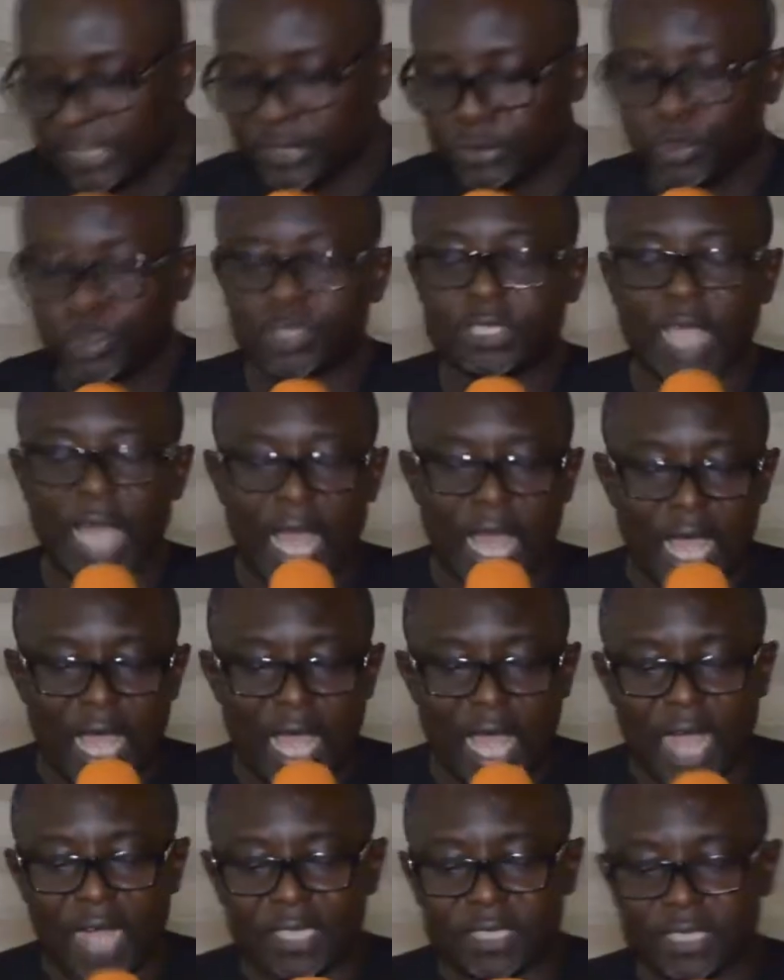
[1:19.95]
who's
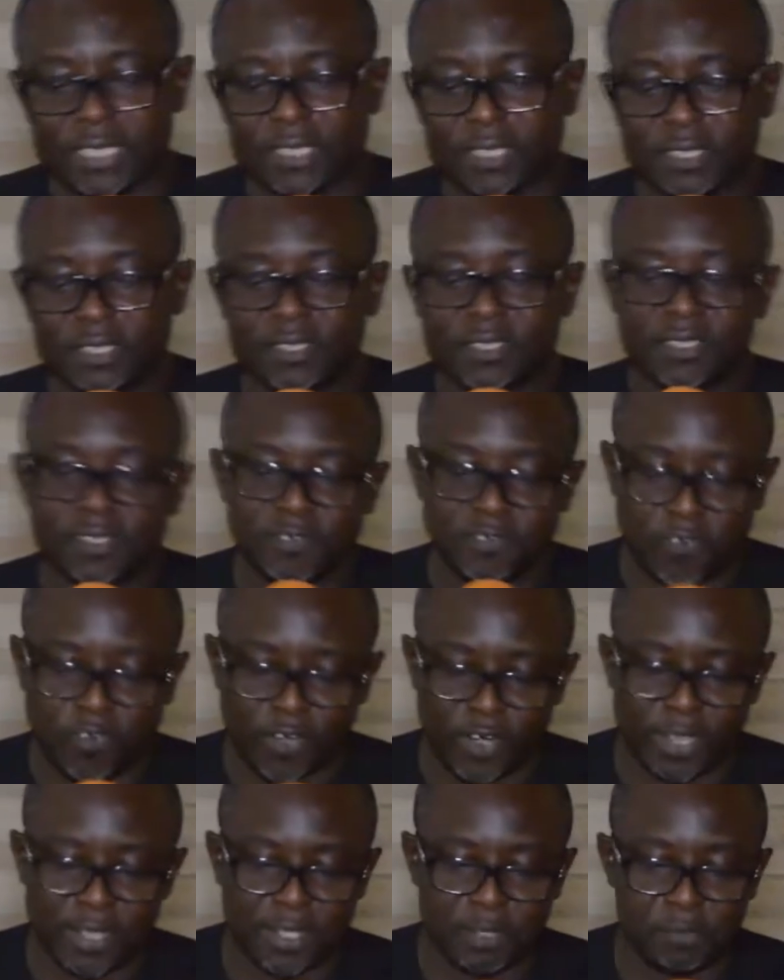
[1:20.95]
acting
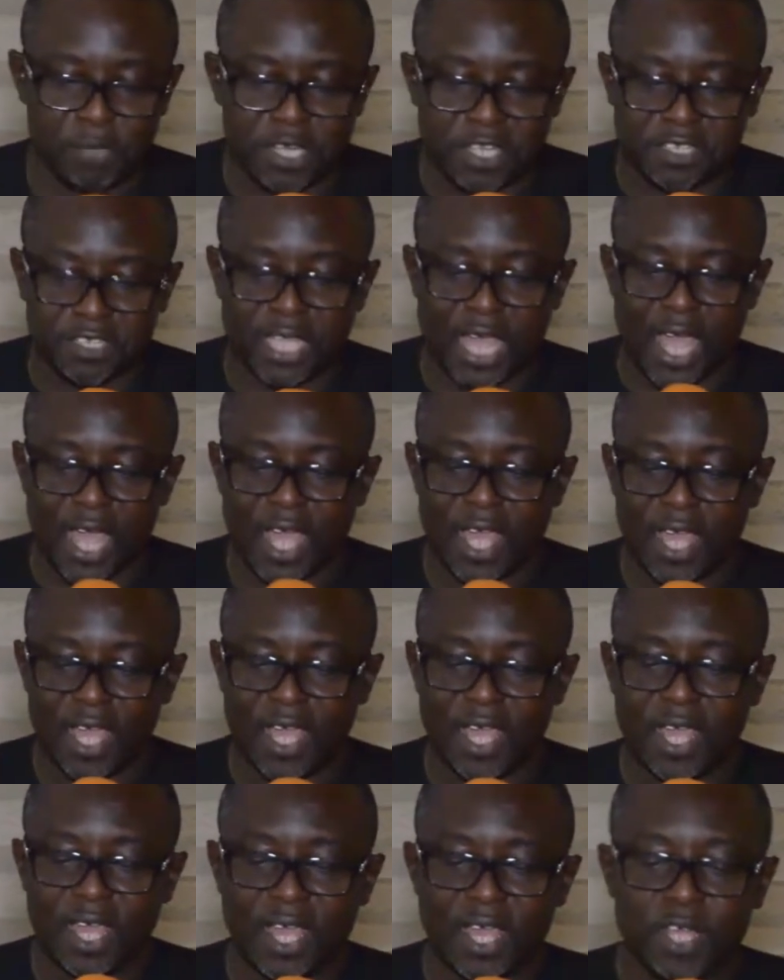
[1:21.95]
for the Minister,
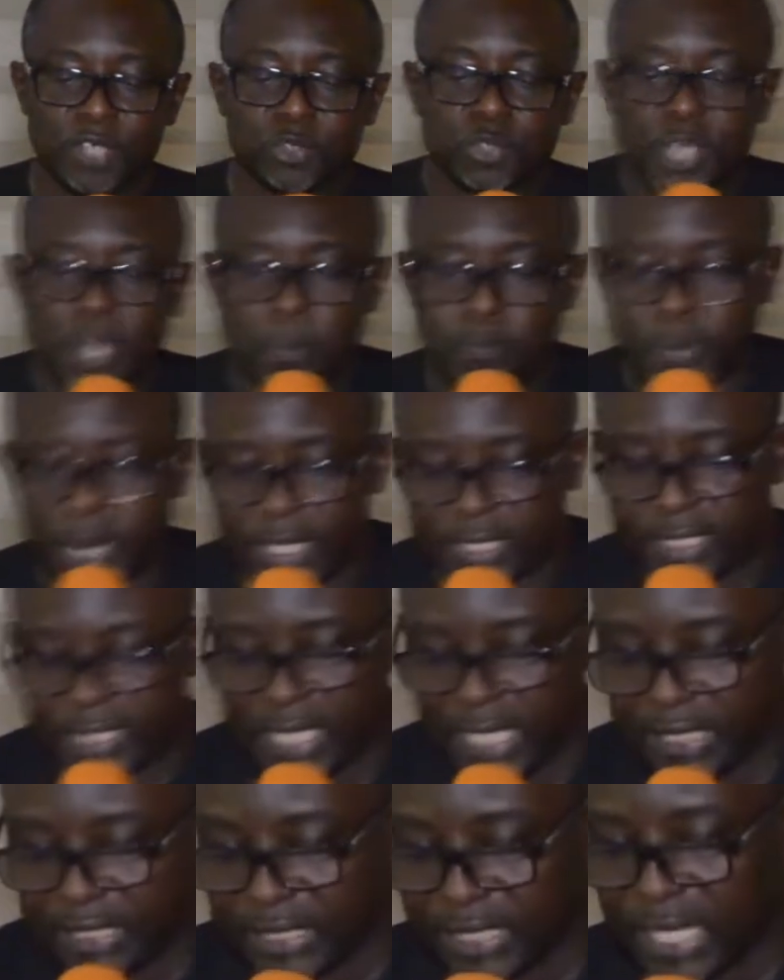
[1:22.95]
to the
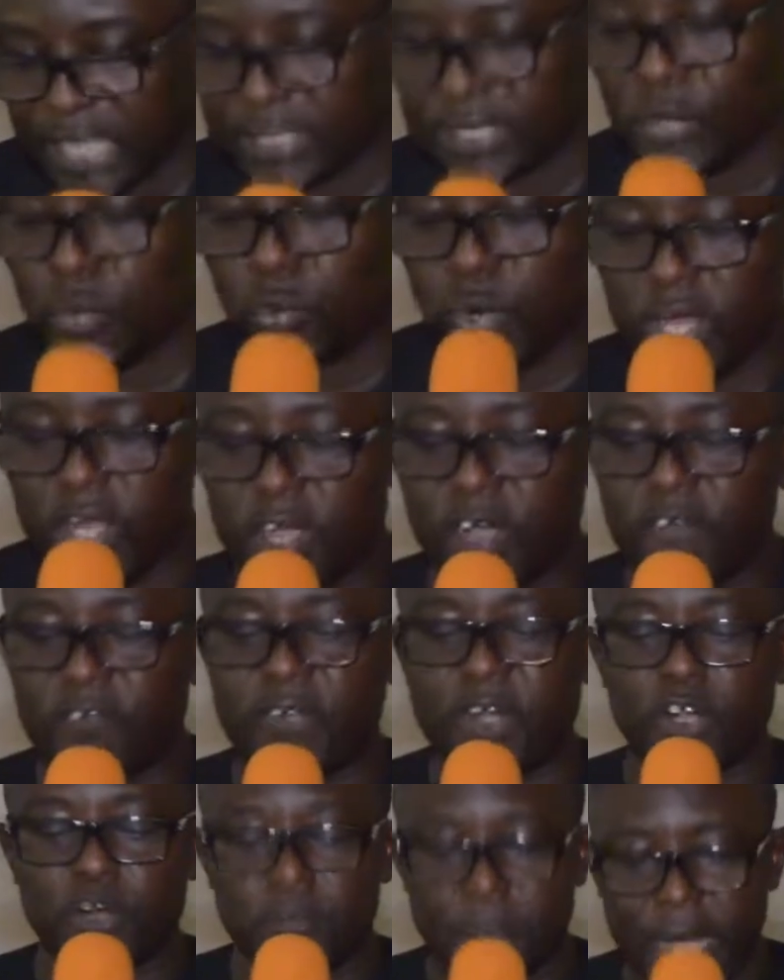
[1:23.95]
President as a way of a
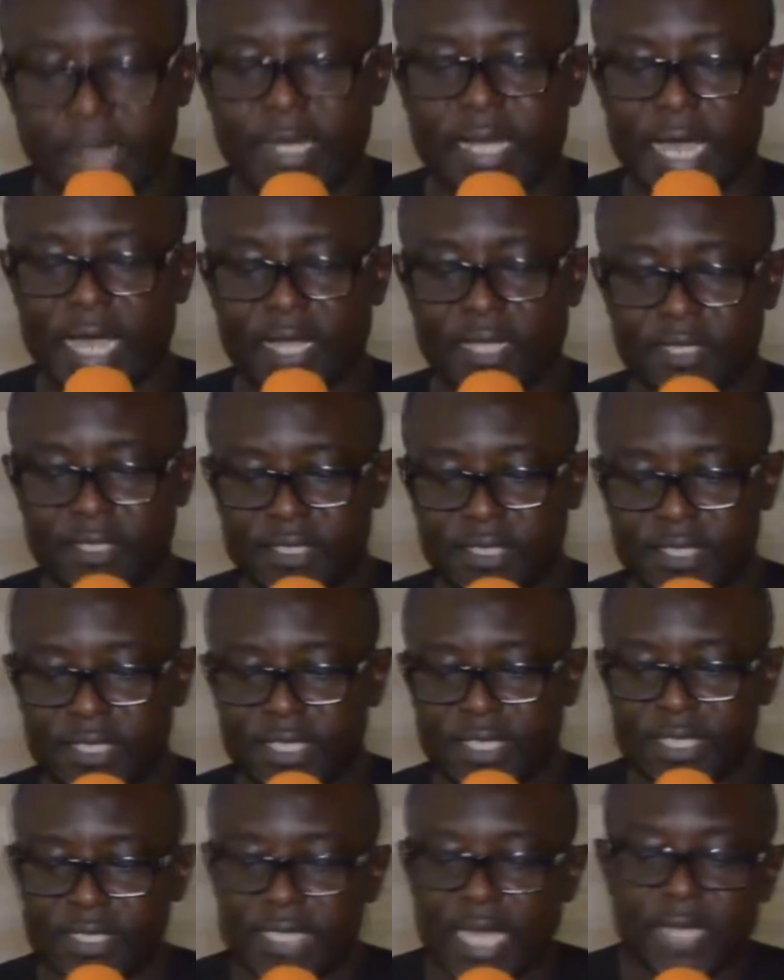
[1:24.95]
reminder
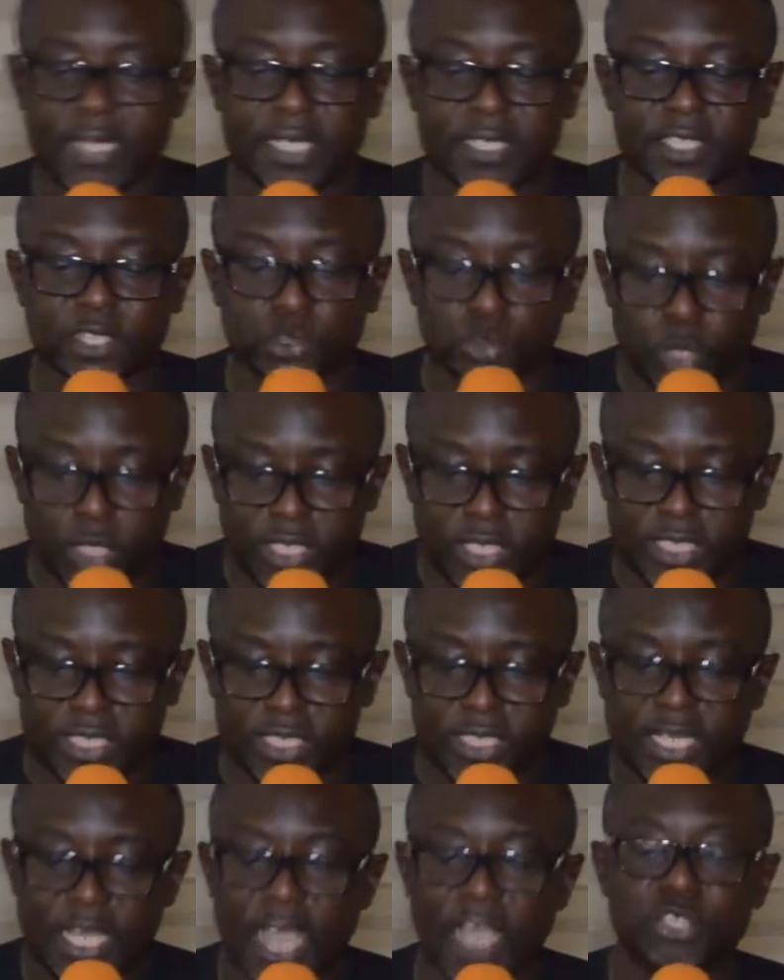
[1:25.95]
that the
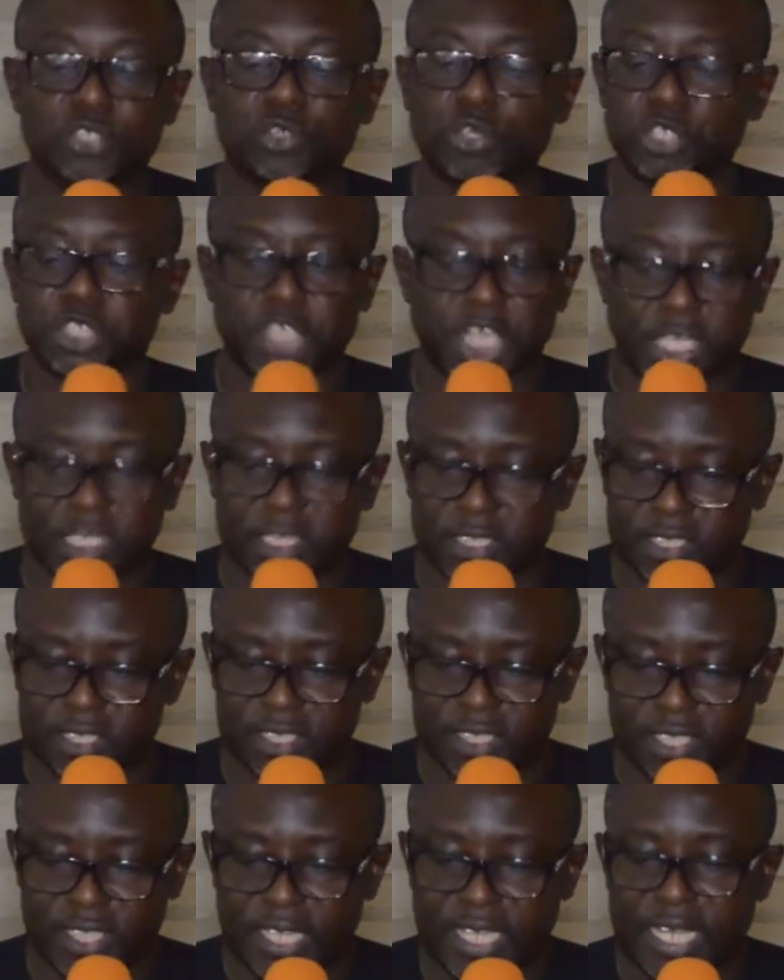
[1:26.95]
situation has not
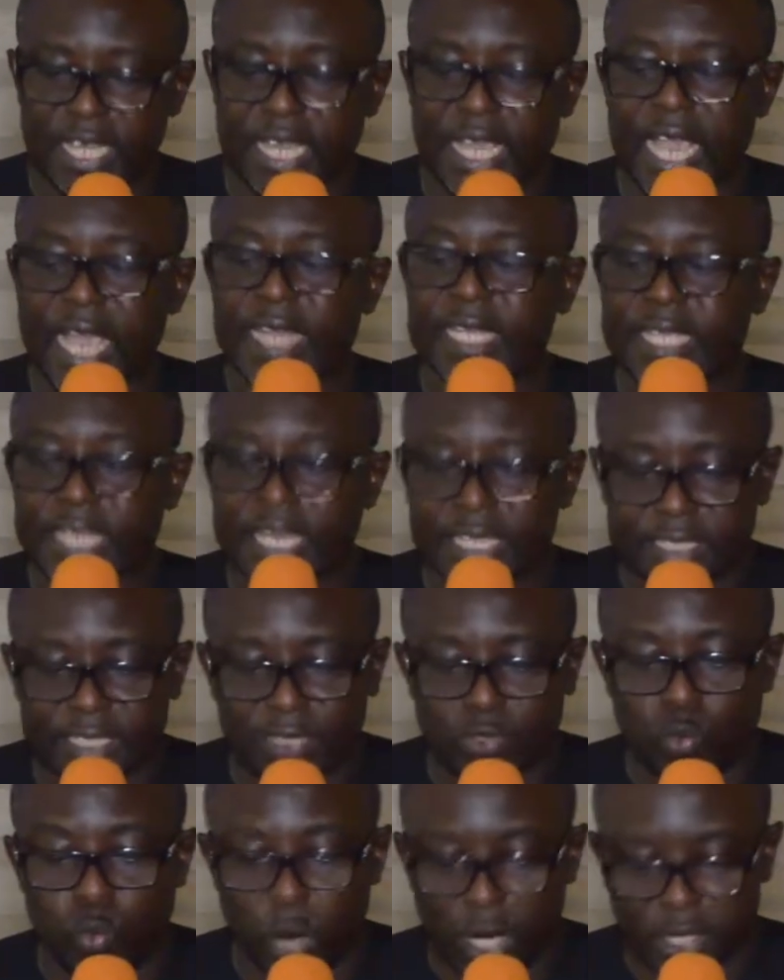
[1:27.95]
changed and
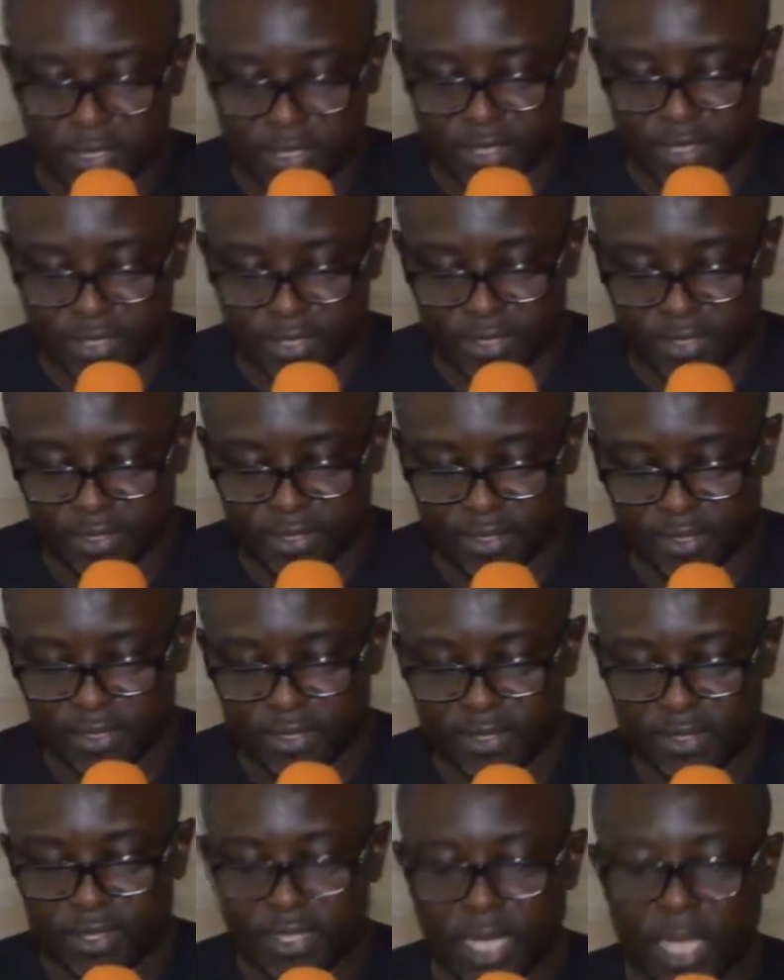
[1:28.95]
getting worse,
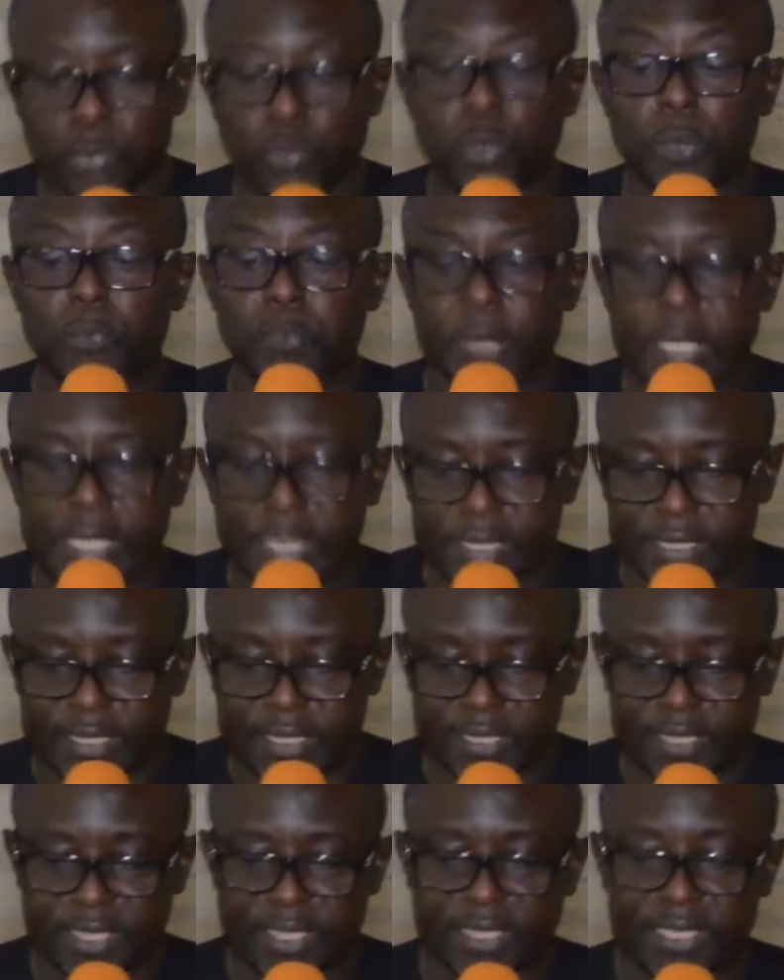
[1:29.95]
and we
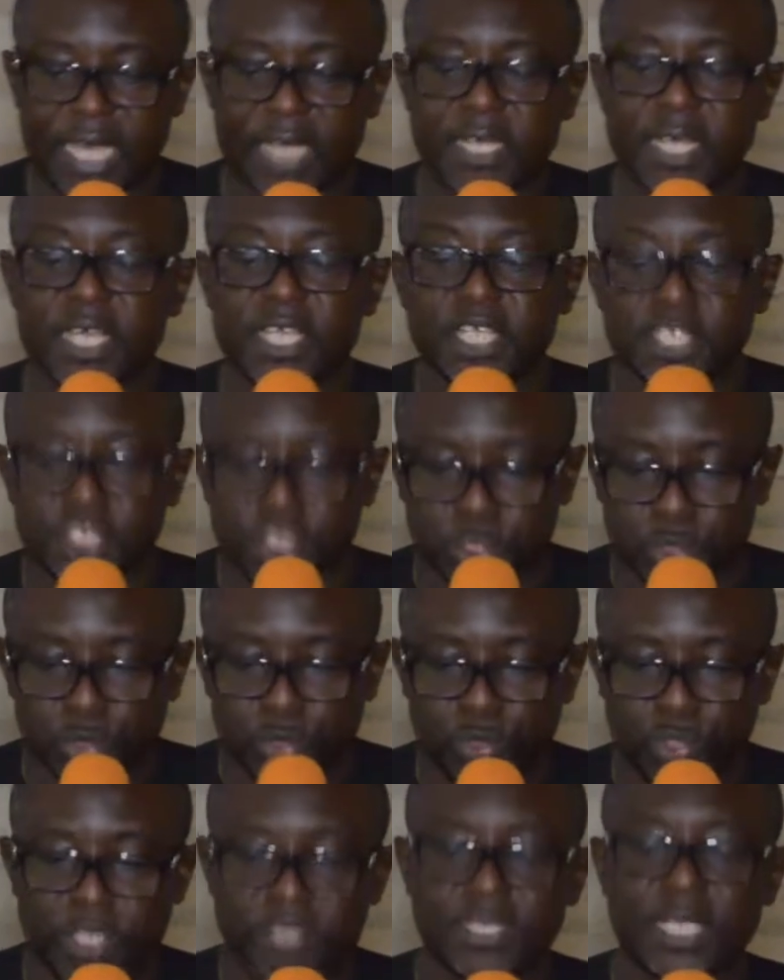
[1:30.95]
plead that the
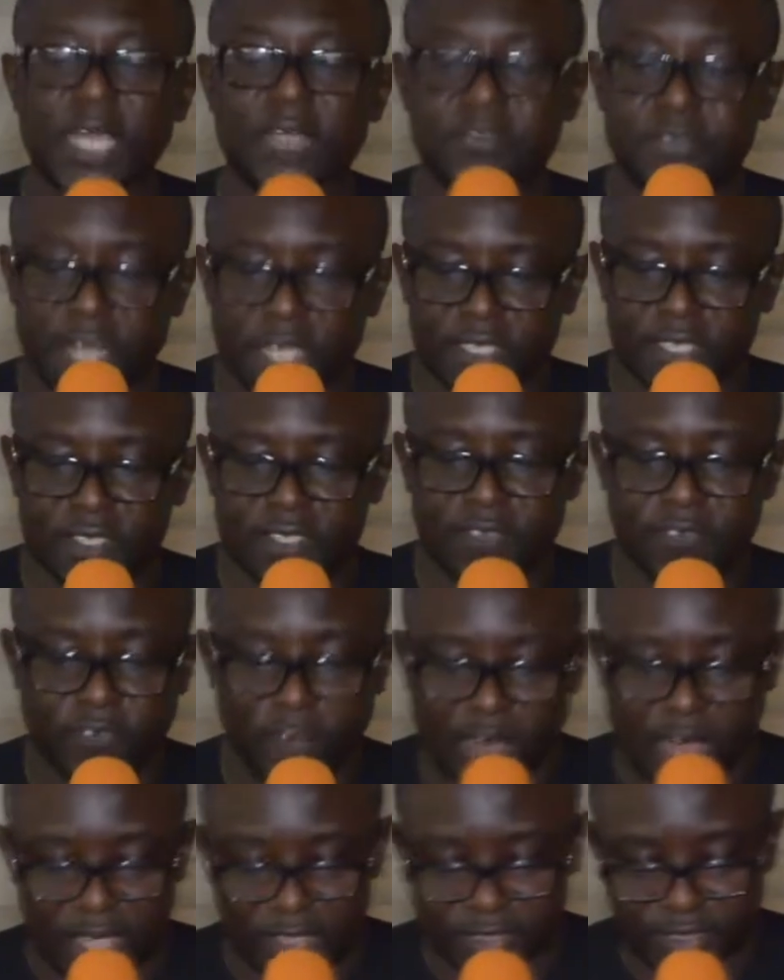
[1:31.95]
issue is addressed
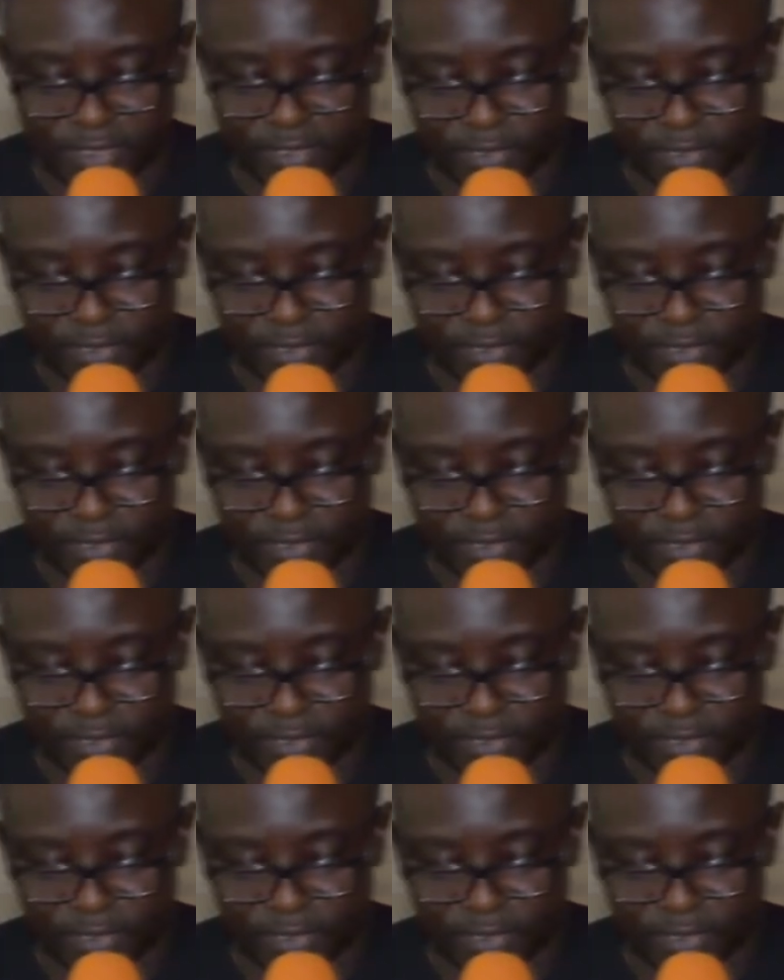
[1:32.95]
for us.